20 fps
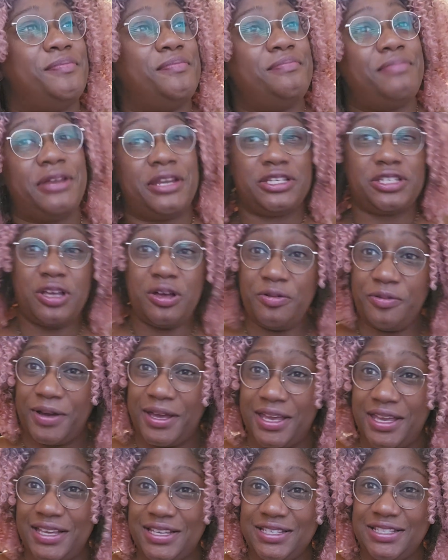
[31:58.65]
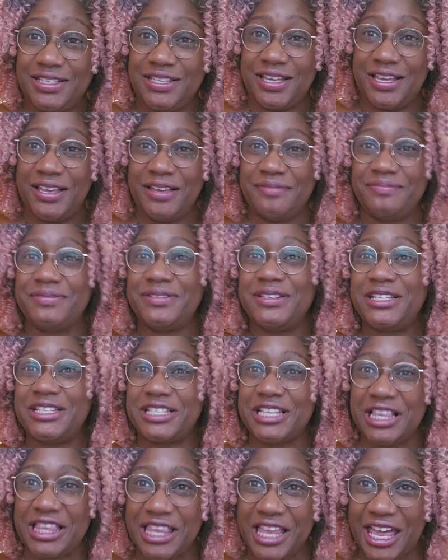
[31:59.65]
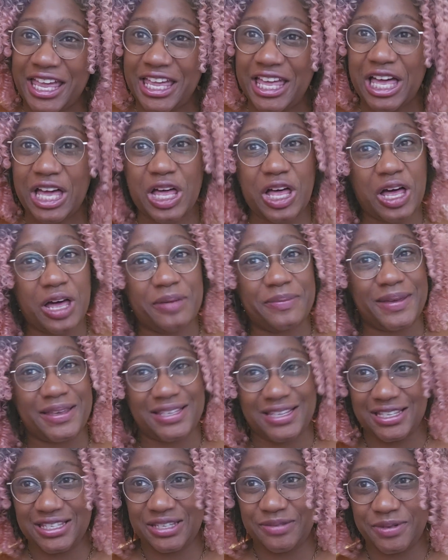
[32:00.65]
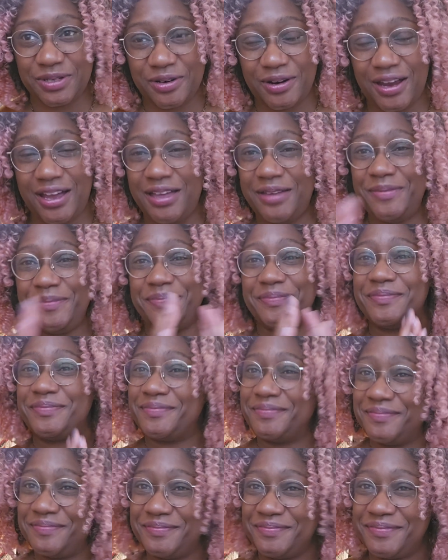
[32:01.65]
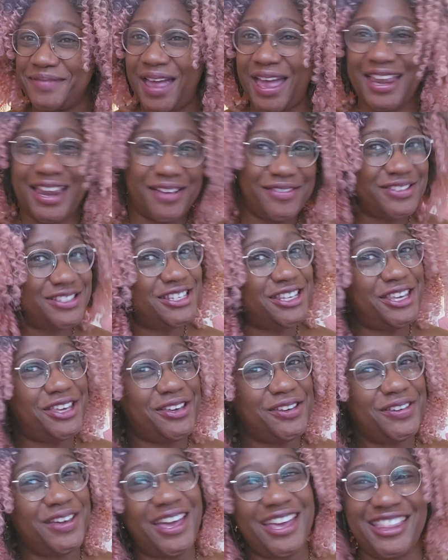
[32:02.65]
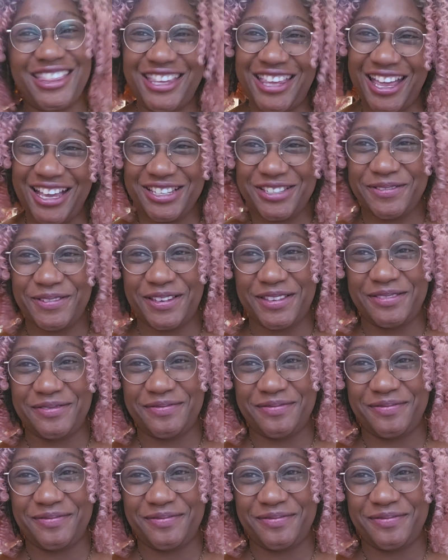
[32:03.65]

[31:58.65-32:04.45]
But as always, please like, comment, and subscribe. And I will see you in the next one.